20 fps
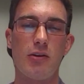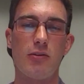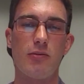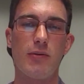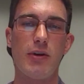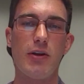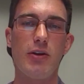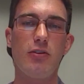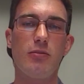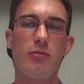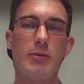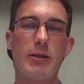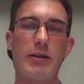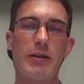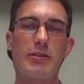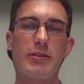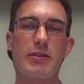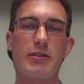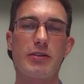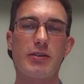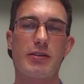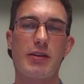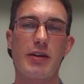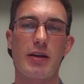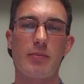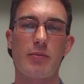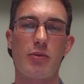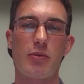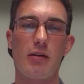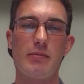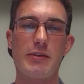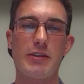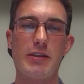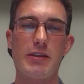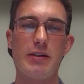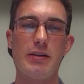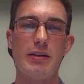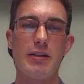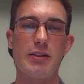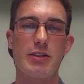Renewable energy looks like a promising
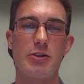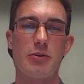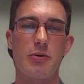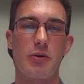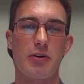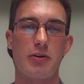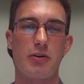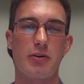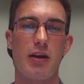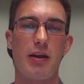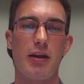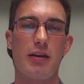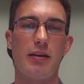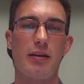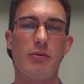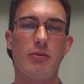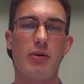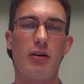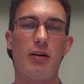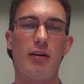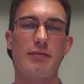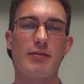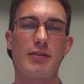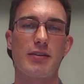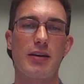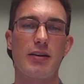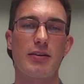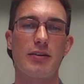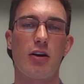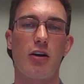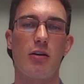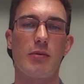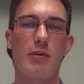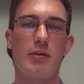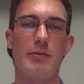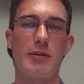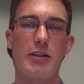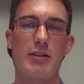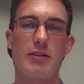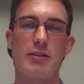addition to our grid that will offset carbon
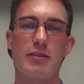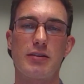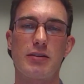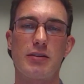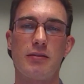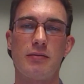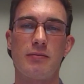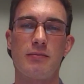emissions.